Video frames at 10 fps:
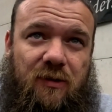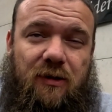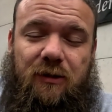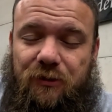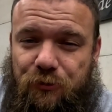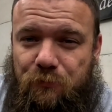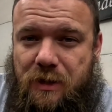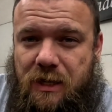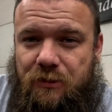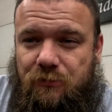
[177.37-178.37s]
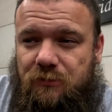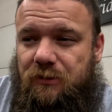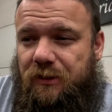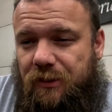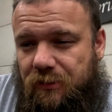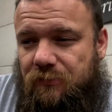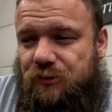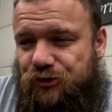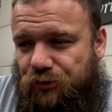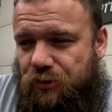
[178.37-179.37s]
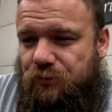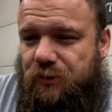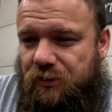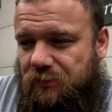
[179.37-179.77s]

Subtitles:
a little mild and then slowly